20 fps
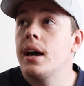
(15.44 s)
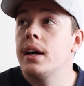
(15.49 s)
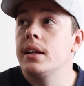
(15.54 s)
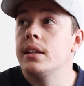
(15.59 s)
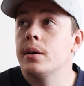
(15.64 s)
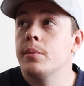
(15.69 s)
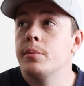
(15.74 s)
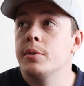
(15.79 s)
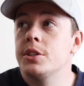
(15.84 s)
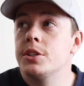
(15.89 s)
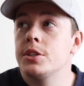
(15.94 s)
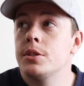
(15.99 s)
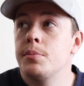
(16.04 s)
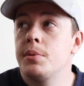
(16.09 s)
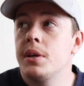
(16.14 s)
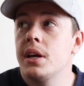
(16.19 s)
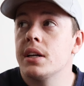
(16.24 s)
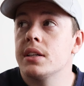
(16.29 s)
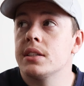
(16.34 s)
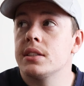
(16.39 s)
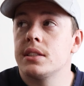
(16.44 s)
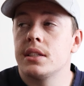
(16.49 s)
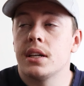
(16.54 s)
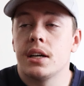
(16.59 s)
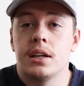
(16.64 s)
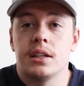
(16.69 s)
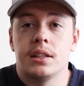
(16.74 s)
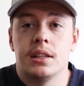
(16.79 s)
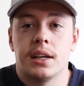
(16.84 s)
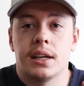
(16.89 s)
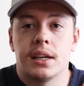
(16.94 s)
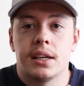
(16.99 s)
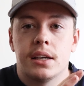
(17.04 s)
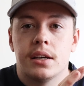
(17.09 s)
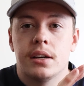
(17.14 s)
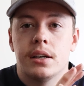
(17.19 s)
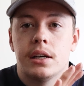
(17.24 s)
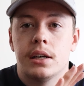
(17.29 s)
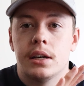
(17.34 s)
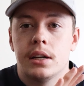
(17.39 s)
And then we should be able to start like
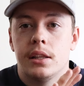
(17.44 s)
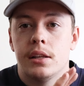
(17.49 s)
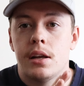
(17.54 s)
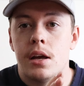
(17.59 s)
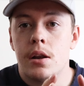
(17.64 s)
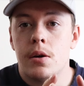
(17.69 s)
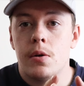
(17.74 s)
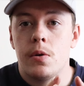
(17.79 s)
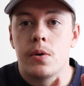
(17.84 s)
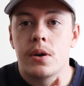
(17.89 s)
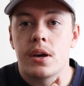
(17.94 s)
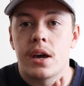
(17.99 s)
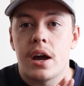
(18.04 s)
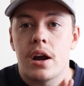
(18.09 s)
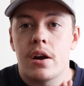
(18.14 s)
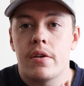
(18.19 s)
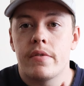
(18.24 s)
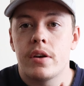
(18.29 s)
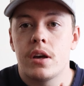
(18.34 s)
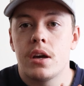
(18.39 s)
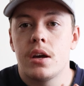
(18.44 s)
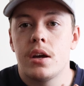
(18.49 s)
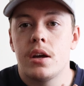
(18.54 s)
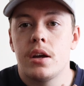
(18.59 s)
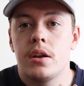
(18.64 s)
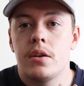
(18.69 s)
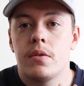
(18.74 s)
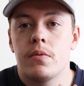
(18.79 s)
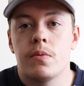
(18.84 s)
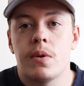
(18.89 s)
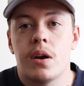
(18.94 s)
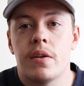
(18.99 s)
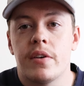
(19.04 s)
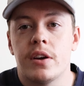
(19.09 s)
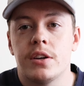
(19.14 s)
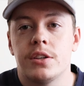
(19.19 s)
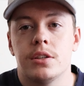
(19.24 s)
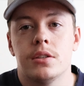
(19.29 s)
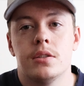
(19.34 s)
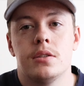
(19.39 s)
a little caravan
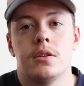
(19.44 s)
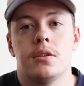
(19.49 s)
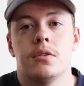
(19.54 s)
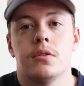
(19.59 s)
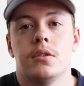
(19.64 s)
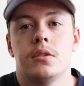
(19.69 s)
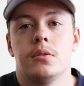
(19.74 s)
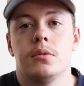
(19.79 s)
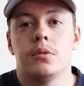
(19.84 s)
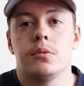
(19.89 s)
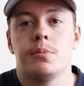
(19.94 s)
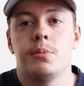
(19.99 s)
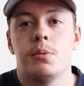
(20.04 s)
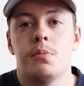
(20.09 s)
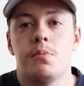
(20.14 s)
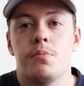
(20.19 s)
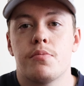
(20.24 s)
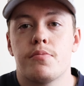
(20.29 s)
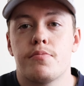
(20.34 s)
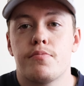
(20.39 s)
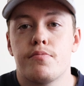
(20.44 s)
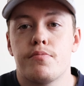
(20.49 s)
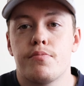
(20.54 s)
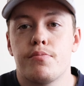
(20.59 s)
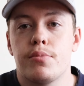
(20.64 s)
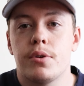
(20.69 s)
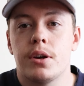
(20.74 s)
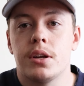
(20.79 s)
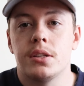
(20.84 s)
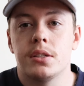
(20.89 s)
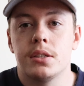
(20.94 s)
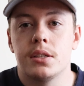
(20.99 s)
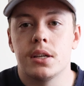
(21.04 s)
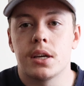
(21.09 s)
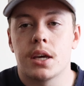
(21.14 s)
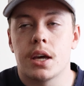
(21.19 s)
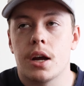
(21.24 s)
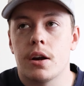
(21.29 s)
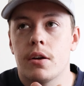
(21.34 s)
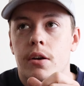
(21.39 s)
renovation series, which would be pretty
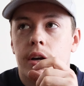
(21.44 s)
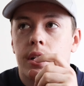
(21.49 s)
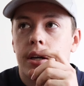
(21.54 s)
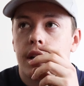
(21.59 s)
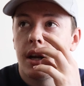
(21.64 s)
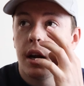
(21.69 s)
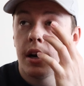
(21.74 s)
sick, I reckon.